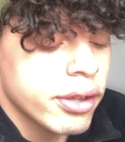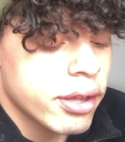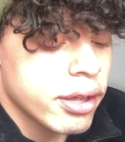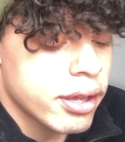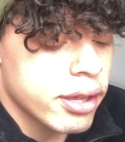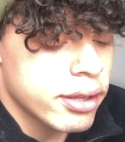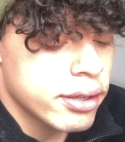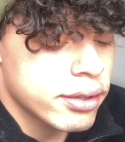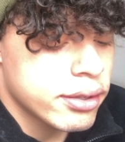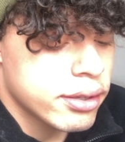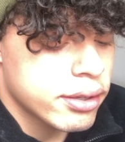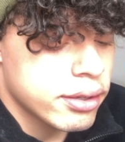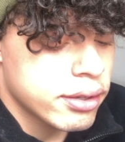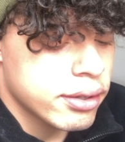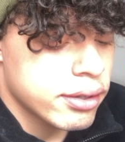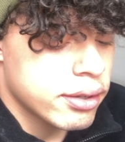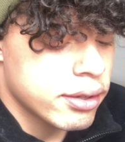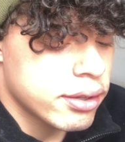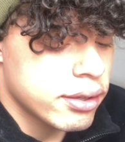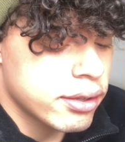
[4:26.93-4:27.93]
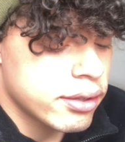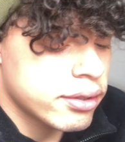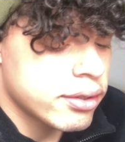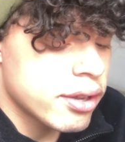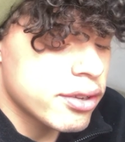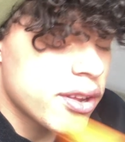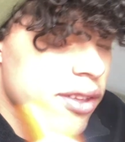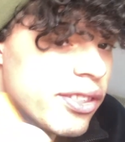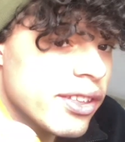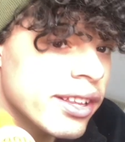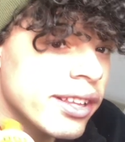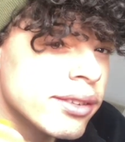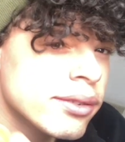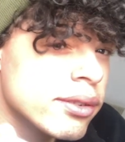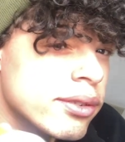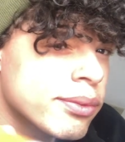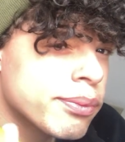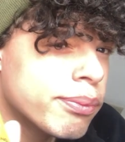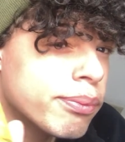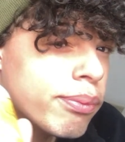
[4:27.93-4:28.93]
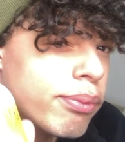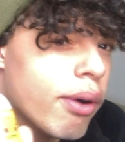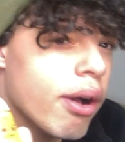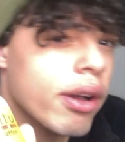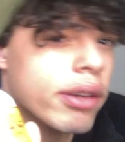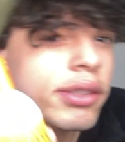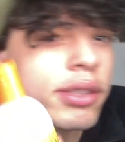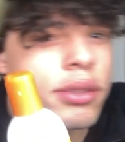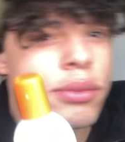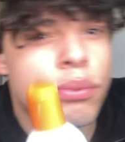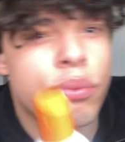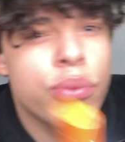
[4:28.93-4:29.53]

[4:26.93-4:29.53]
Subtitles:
And so I don't think this has worked as